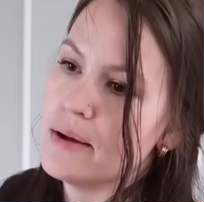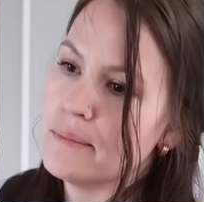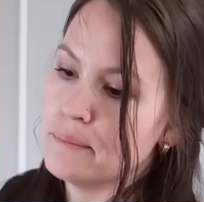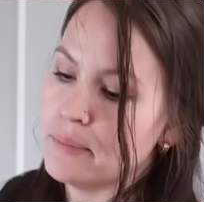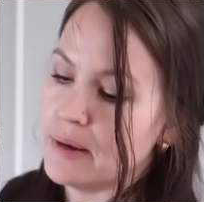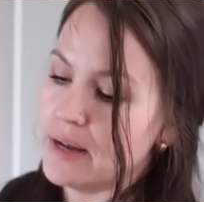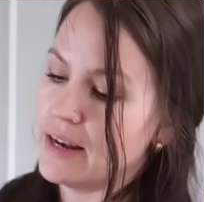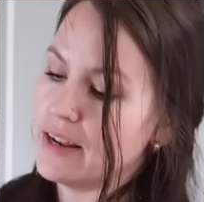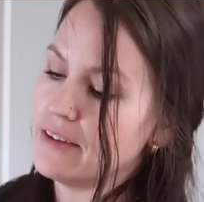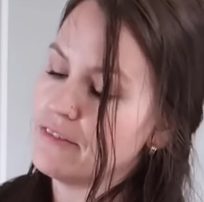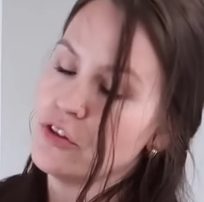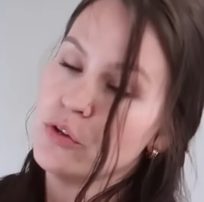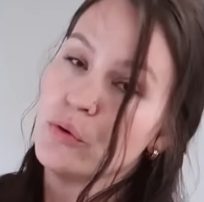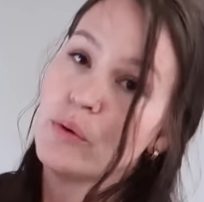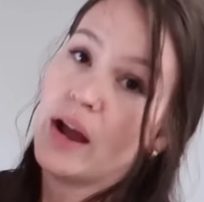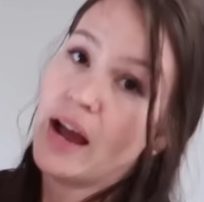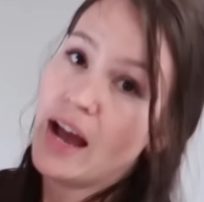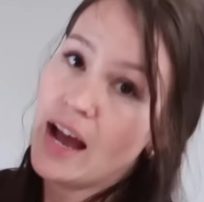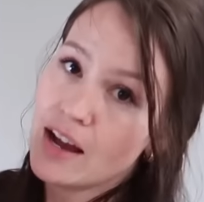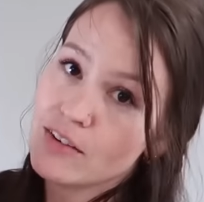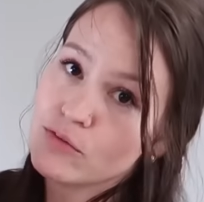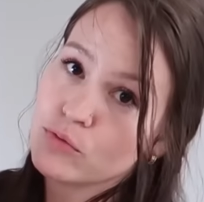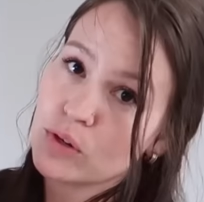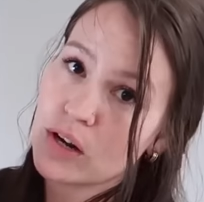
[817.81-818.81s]
But if you
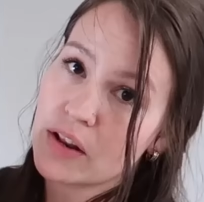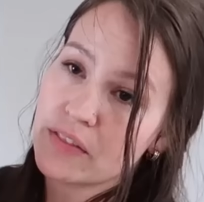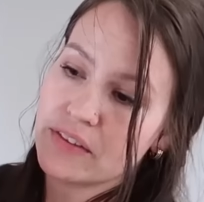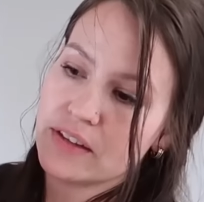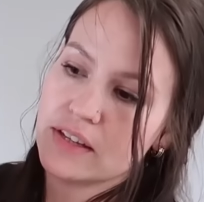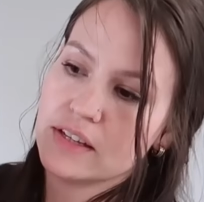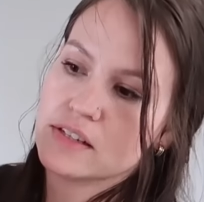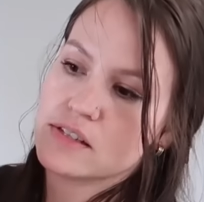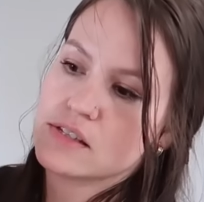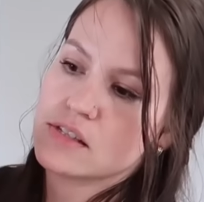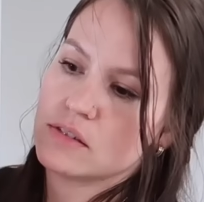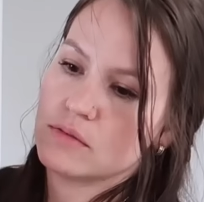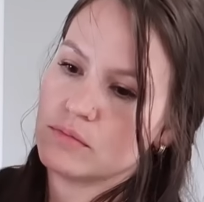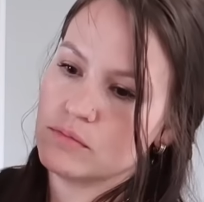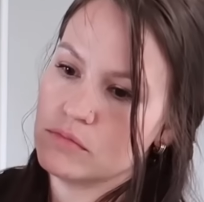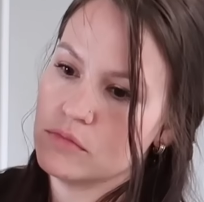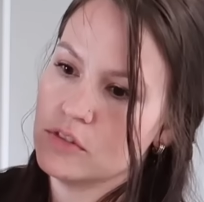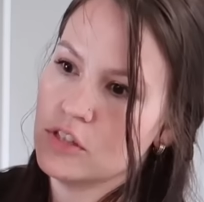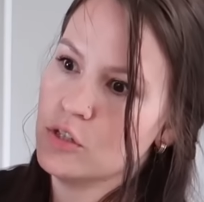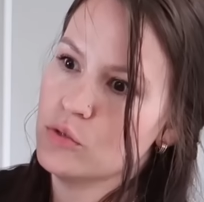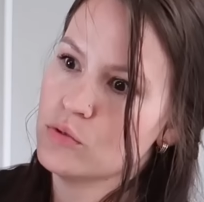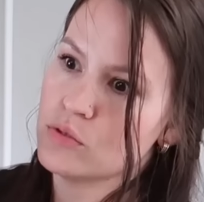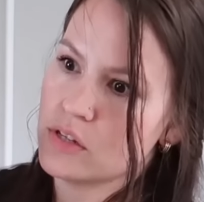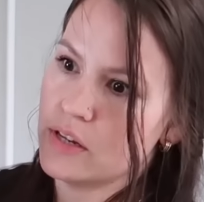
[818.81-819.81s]
have one of these,
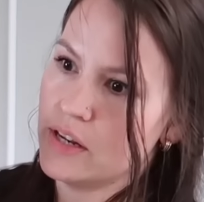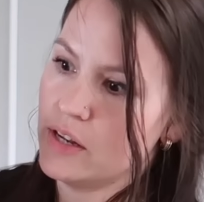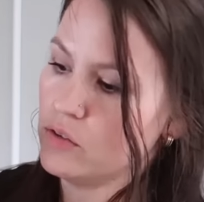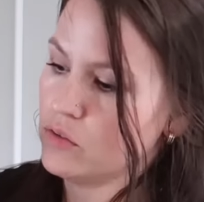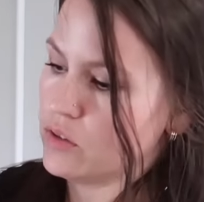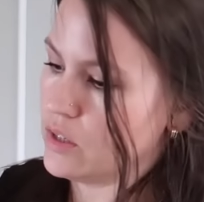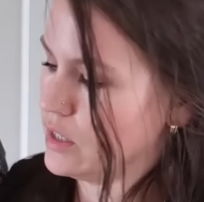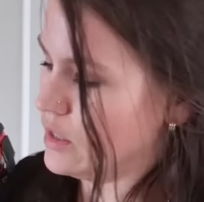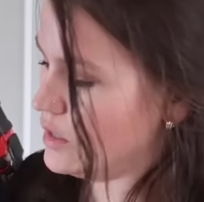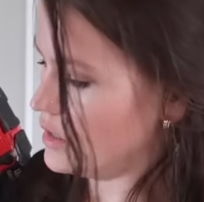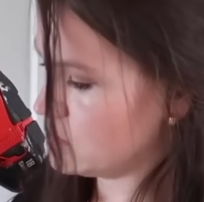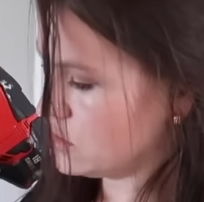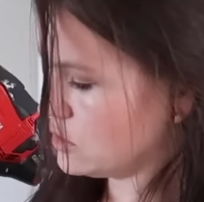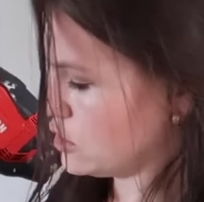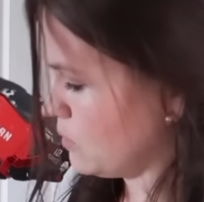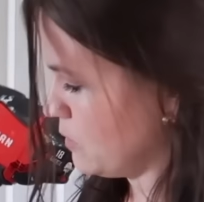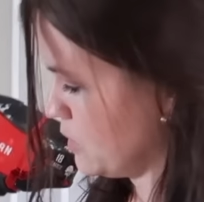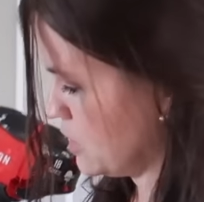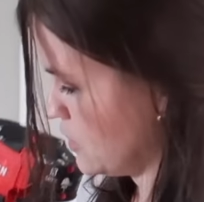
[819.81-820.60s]
use a nail gun. It's so